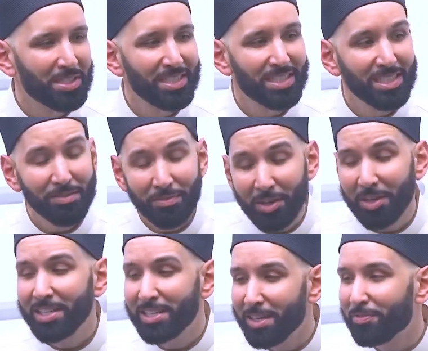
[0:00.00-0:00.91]
This is a
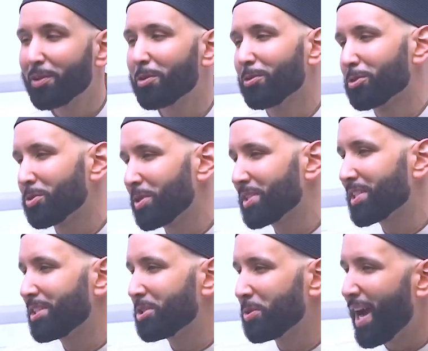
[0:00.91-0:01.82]
very difficult choice
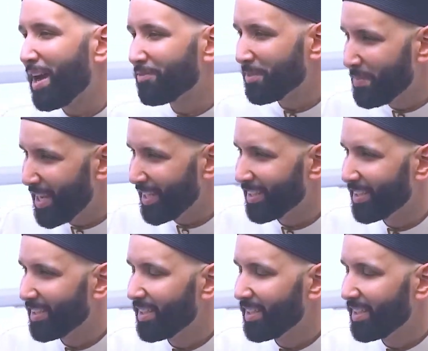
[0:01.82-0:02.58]
that you have to make.